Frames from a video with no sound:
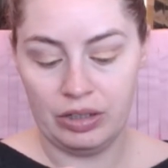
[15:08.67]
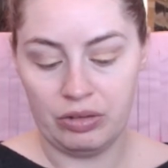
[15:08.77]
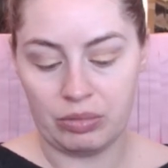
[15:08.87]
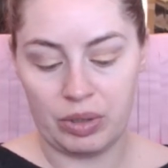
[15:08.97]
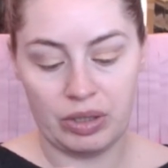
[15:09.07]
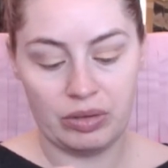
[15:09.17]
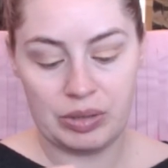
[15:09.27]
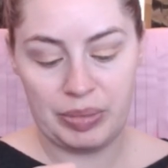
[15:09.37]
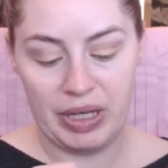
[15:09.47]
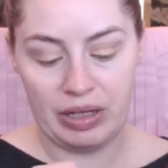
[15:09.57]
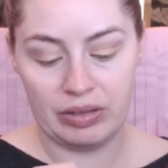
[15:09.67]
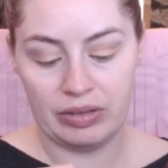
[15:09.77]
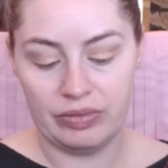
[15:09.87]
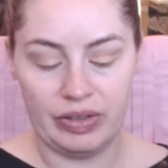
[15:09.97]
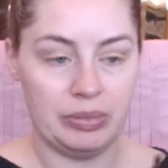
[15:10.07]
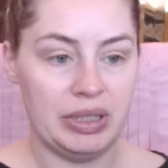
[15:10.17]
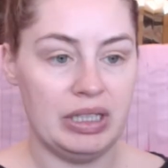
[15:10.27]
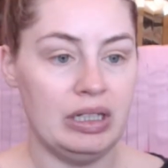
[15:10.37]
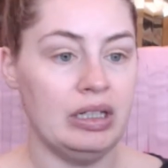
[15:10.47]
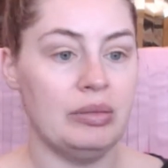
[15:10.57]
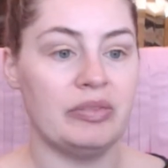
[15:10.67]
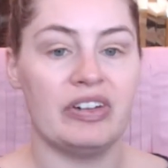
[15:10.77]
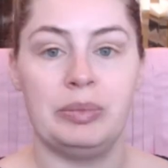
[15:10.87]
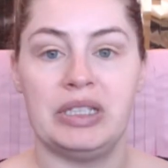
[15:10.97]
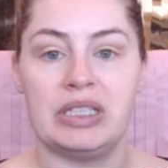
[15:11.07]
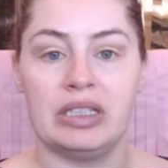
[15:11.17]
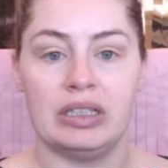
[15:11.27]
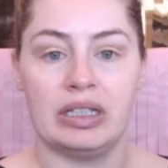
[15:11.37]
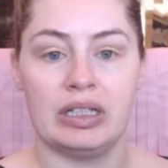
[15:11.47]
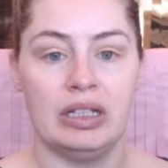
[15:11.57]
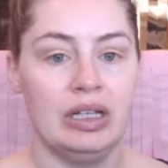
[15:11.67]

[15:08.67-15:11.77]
rose powder, vitamin E, vitamin C. Like,